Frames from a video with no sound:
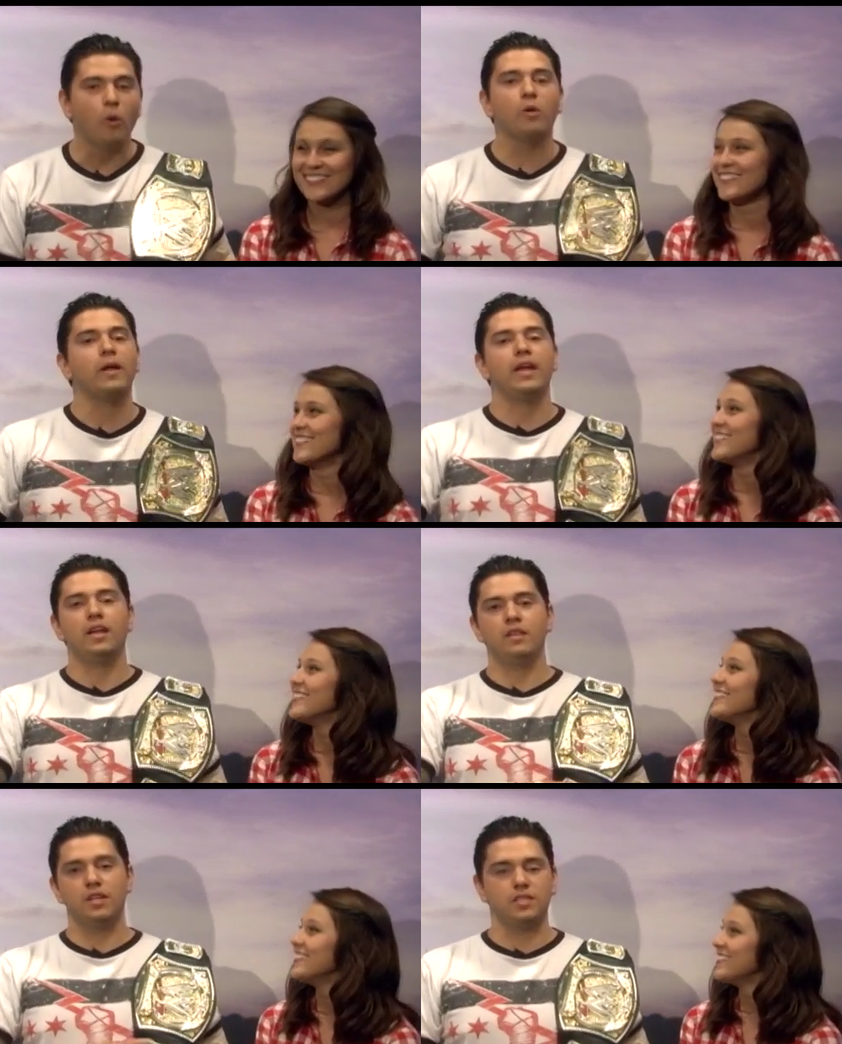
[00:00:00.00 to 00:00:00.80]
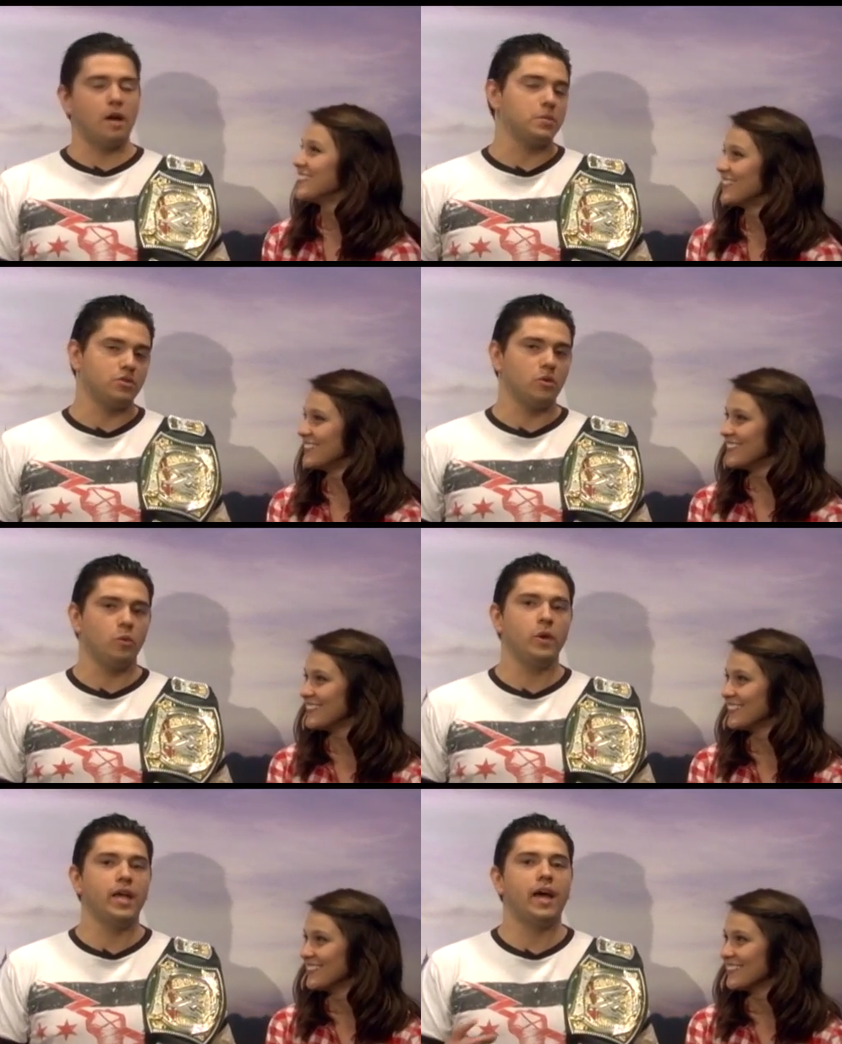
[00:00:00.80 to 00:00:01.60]
Speaker 1: well, in this episode,
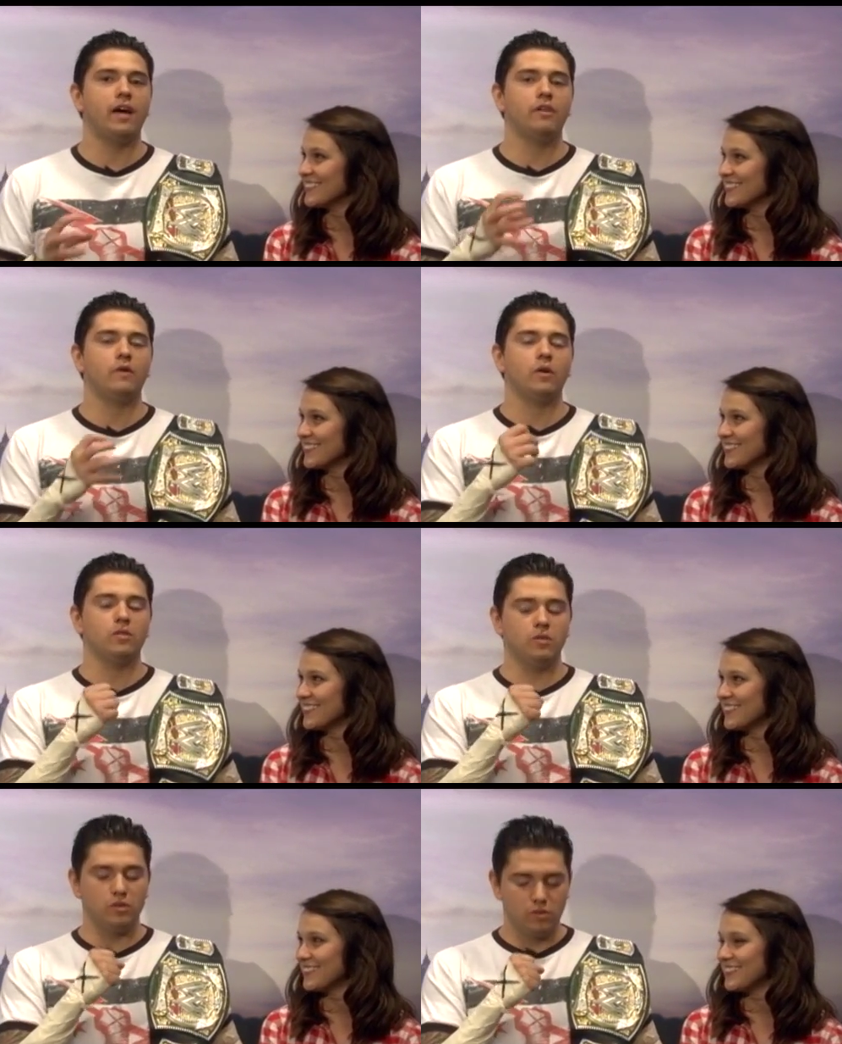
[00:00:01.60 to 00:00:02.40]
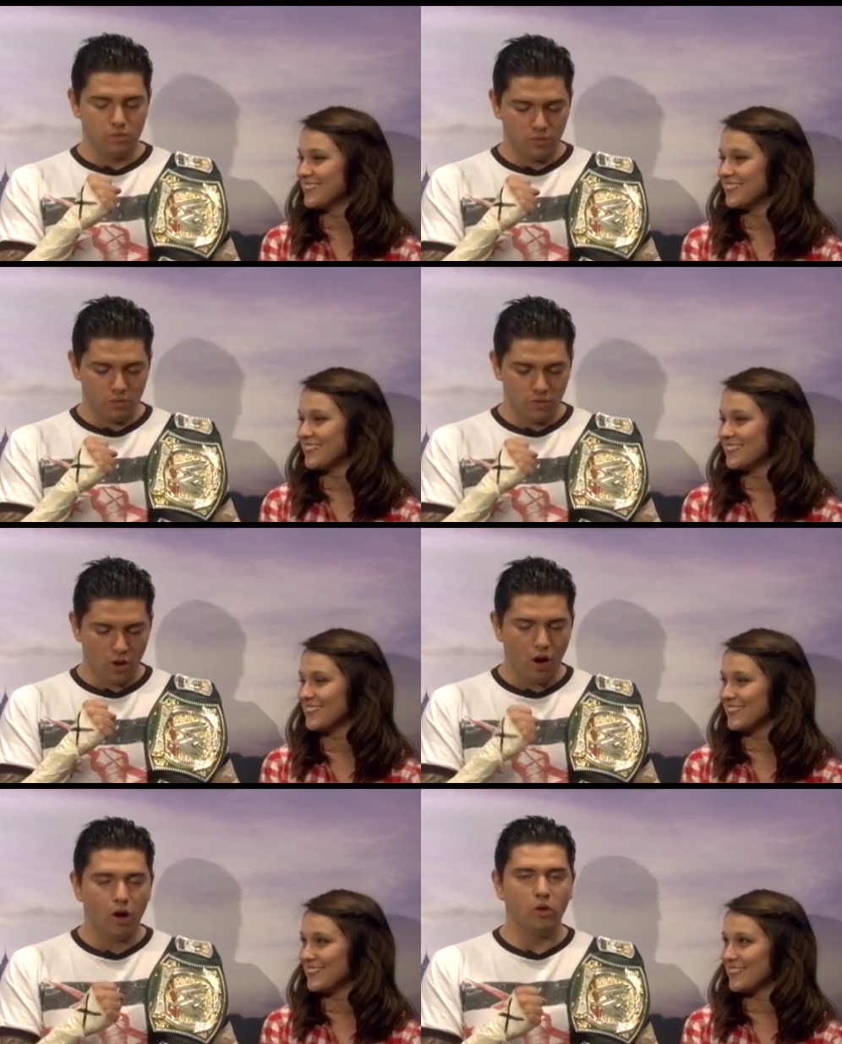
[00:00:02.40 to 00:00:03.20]
we have
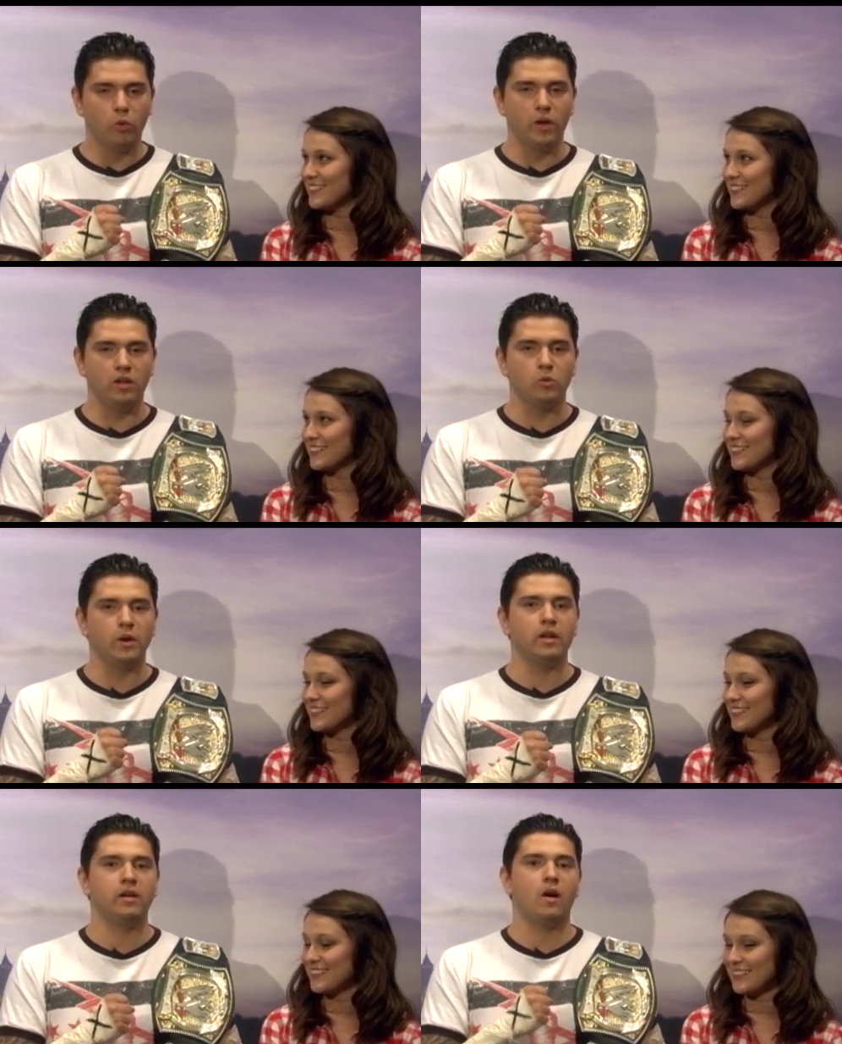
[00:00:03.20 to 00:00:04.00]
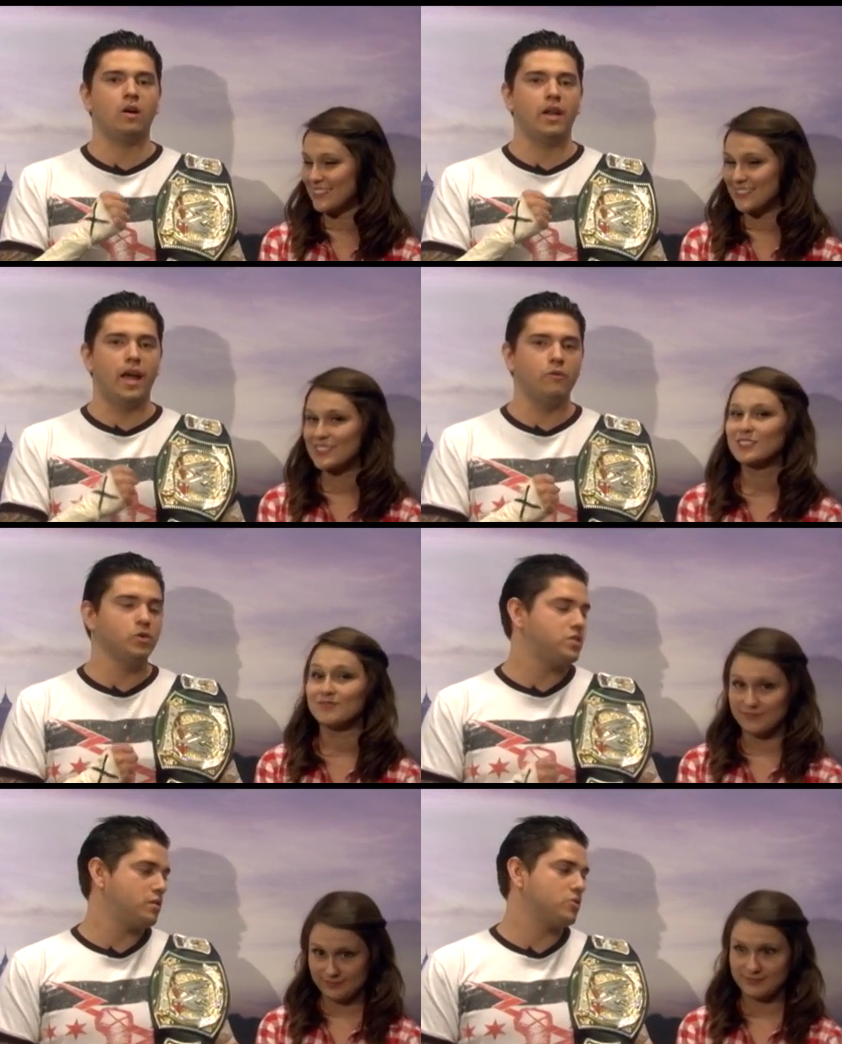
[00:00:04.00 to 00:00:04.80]
Halloween written on
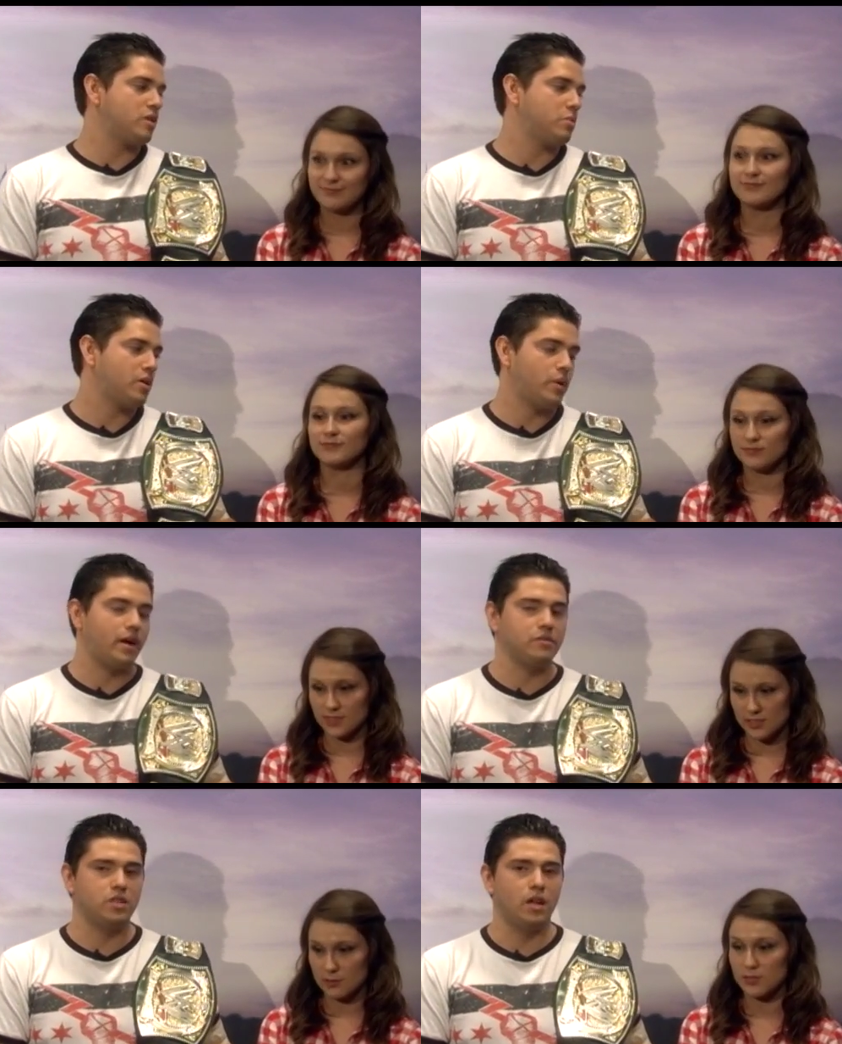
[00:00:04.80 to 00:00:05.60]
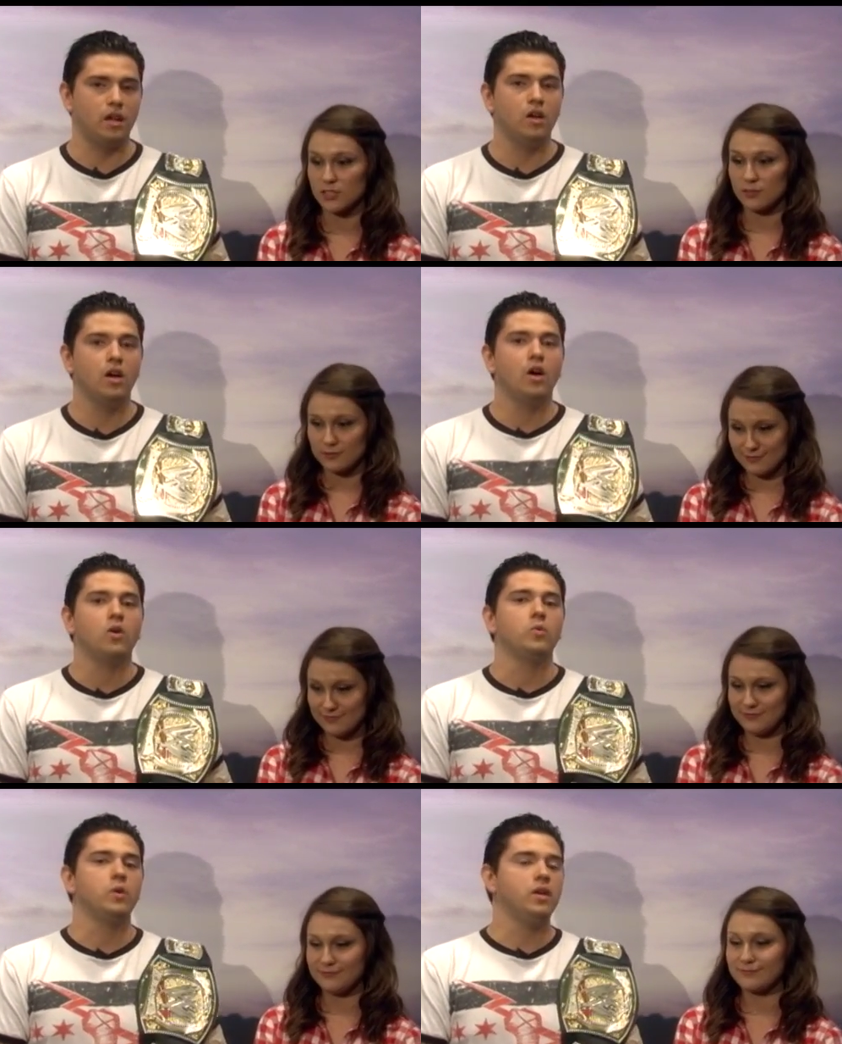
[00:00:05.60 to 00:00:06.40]
every single segment that we have yes, today. Yes,
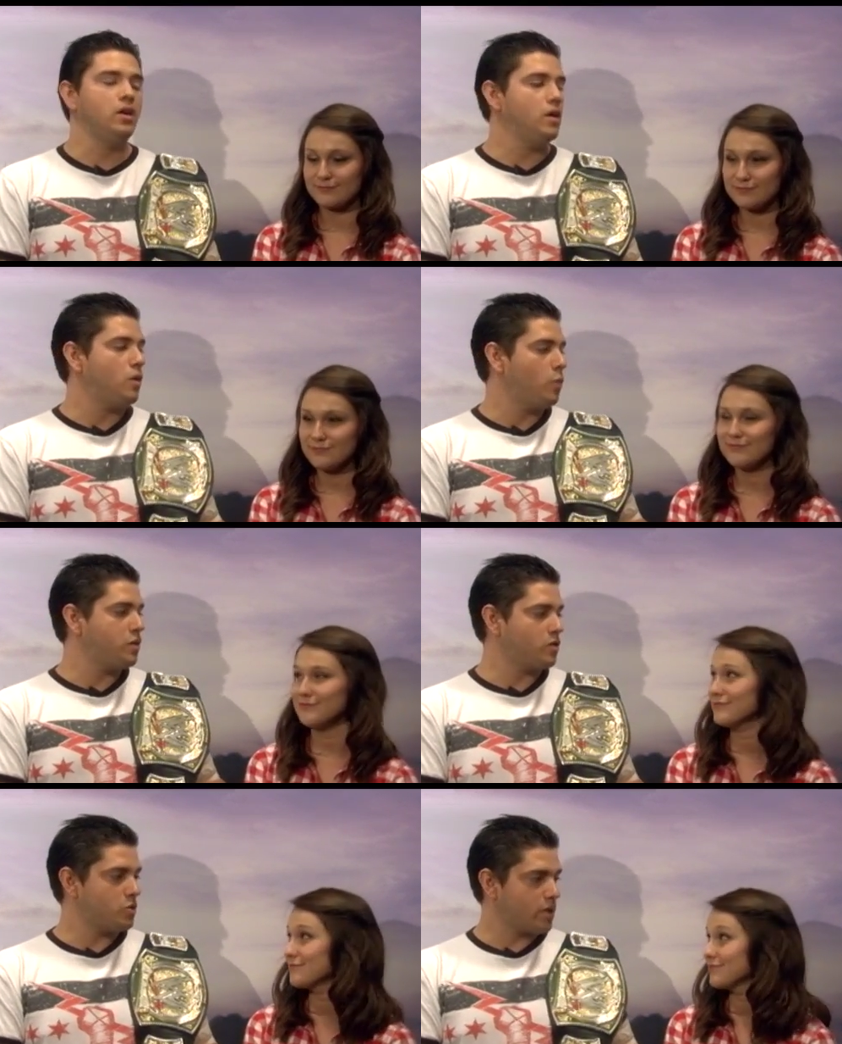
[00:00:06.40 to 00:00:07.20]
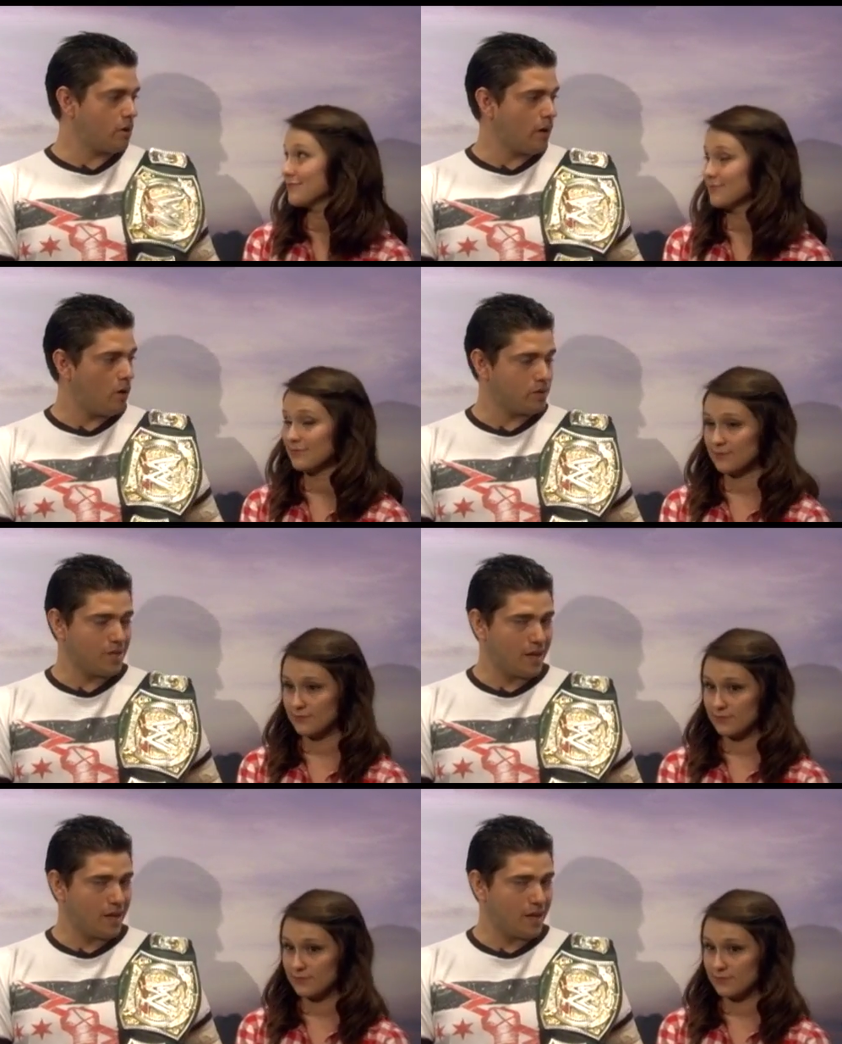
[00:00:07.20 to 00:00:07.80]
we do. We went to go check out a haunted